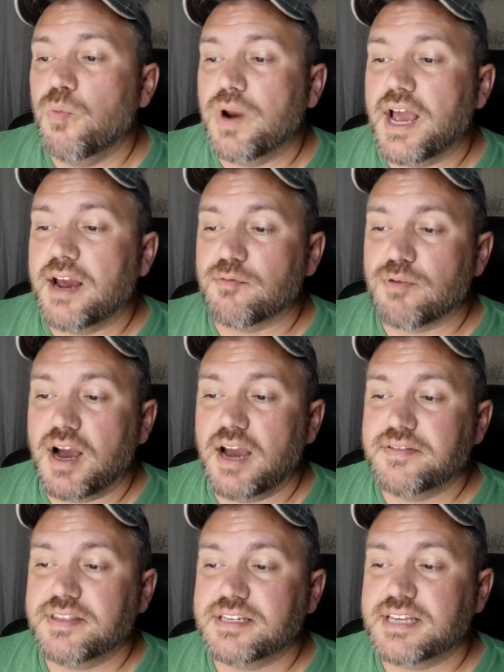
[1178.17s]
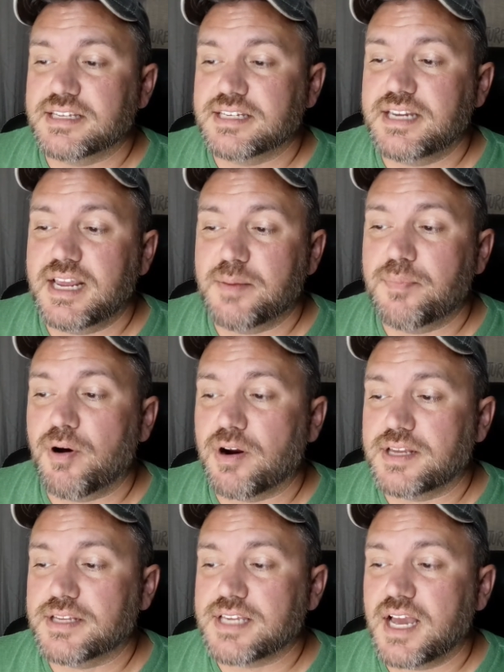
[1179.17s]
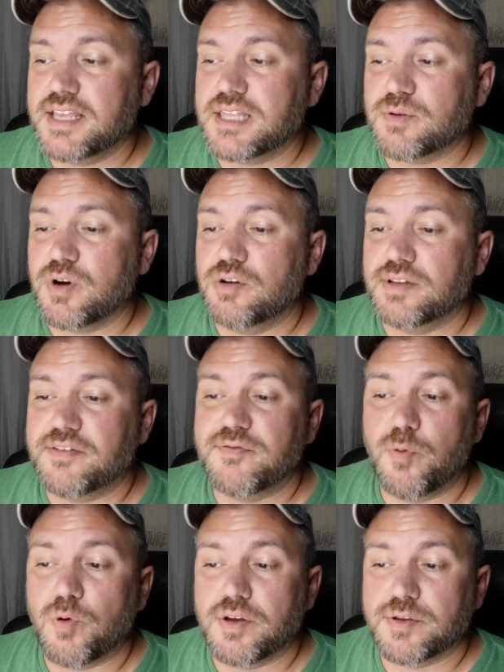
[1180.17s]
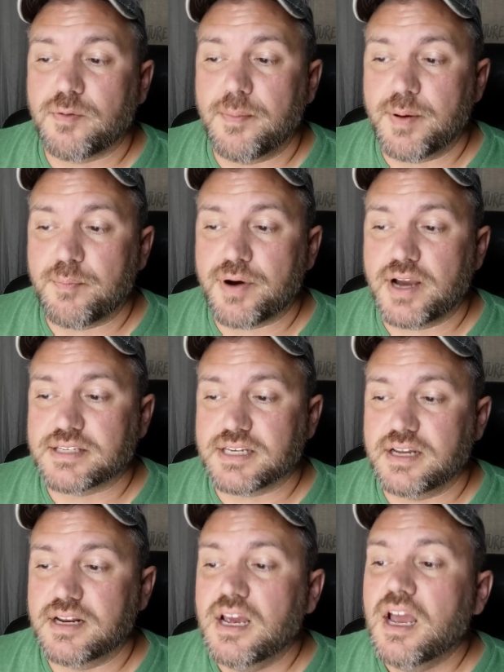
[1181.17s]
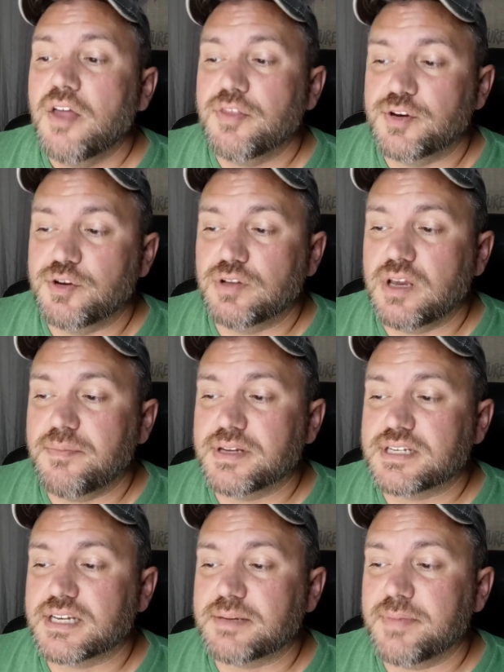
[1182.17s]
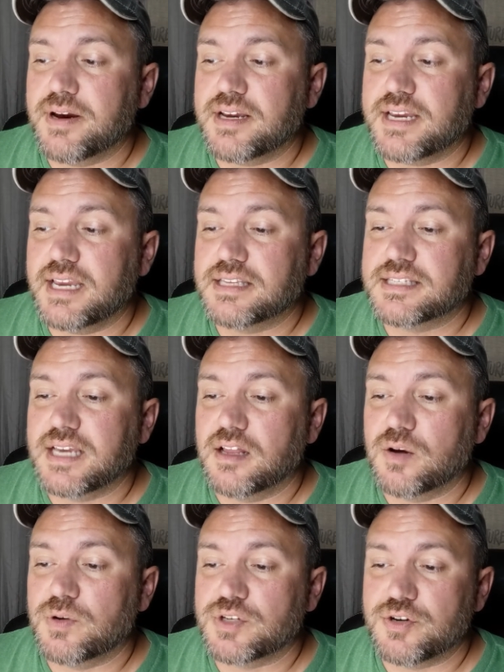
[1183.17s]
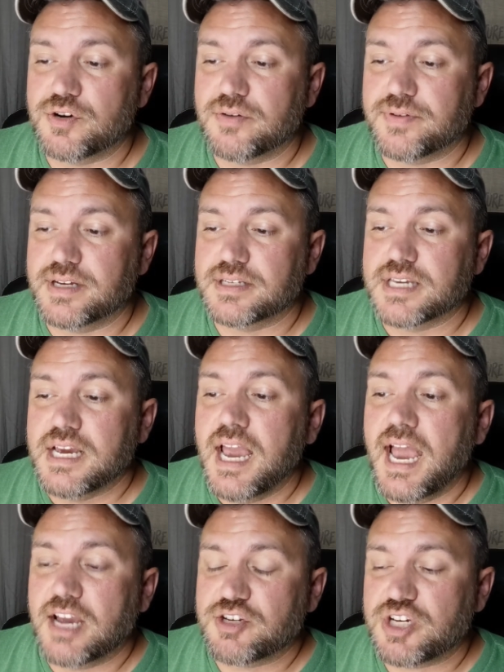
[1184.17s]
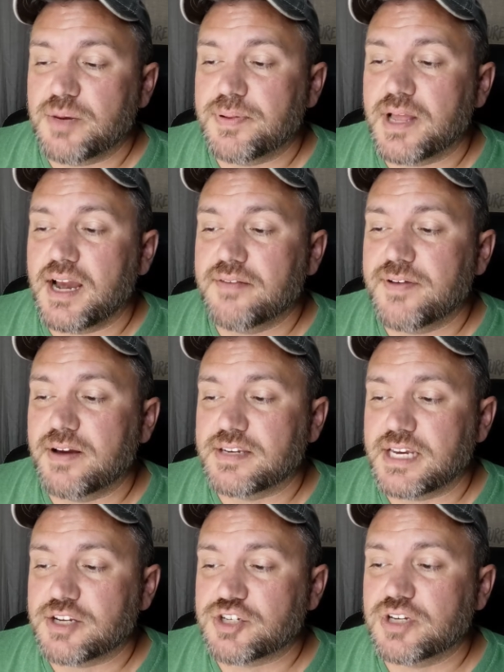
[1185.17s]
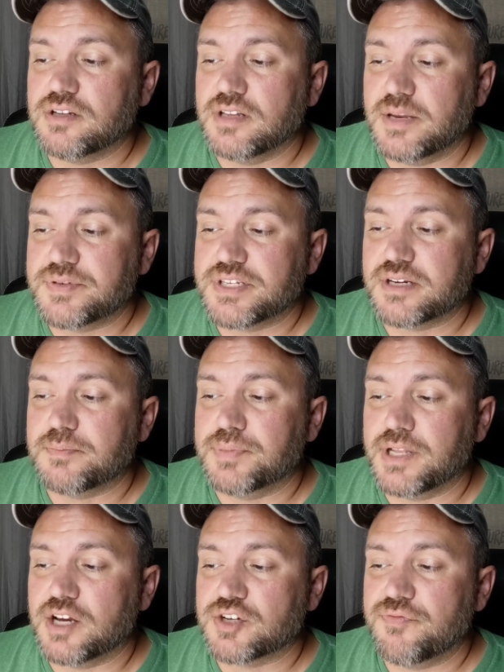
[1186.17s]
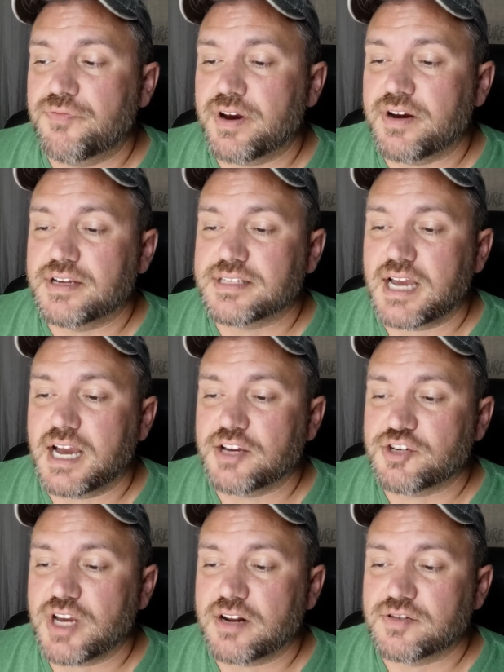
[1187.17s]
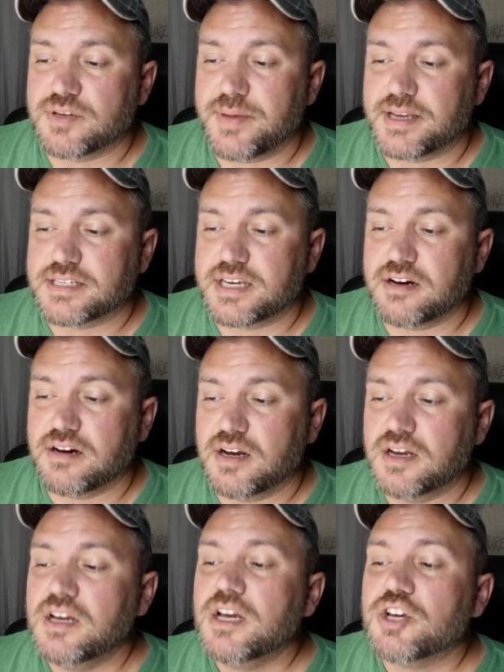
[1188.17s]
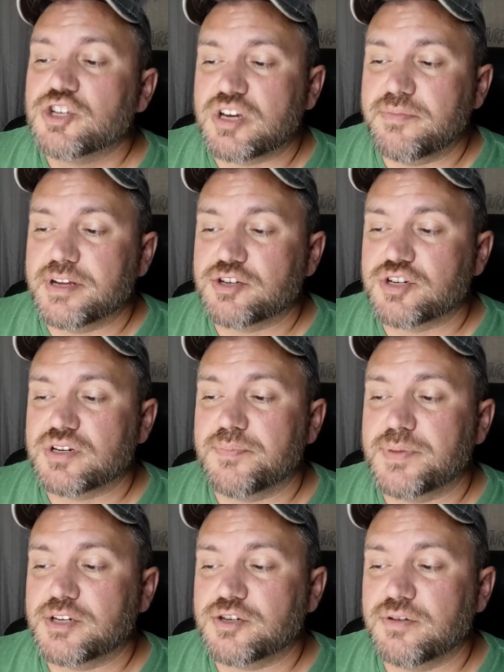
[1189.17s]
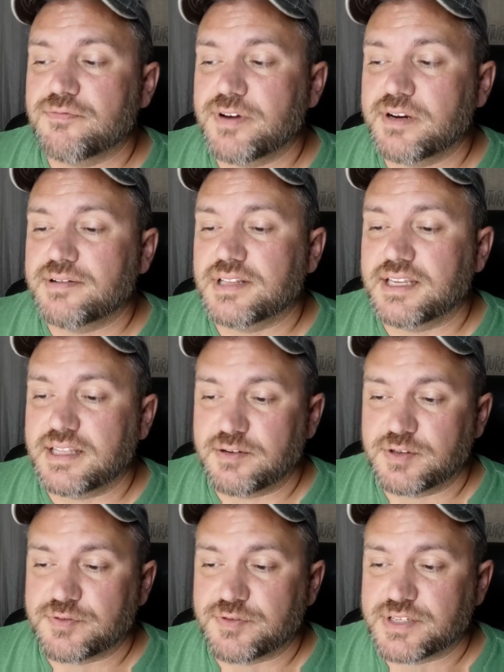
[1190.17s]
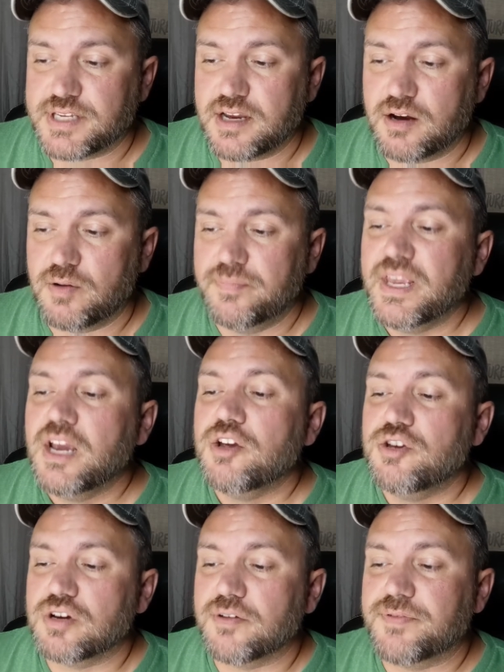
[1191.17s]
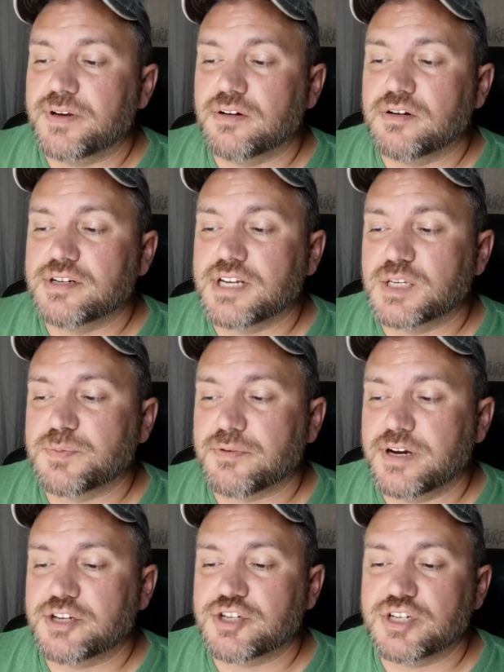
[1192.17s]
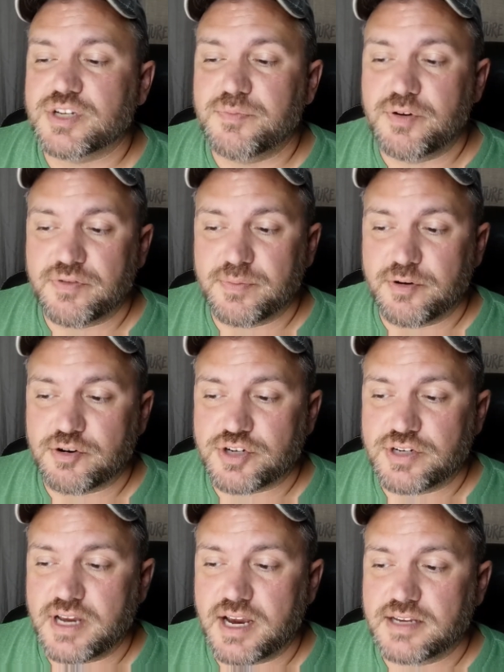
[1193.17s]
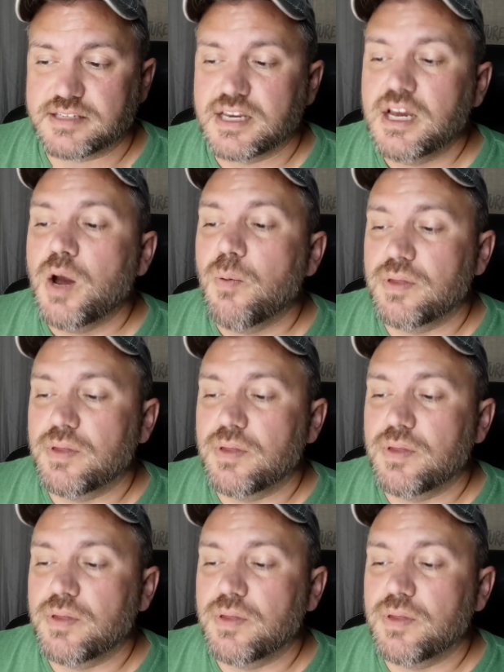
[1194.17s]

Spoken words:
When I arrived at the designated party site, there were only 4 other women present. The newly minted Mary Kay seller was nervous. As she applied foundation, lipstick, blush, various eyeshadows, and mascara, she mentioned a bit too frequently that it was for sale. You could feel her desperation to move the merchandise.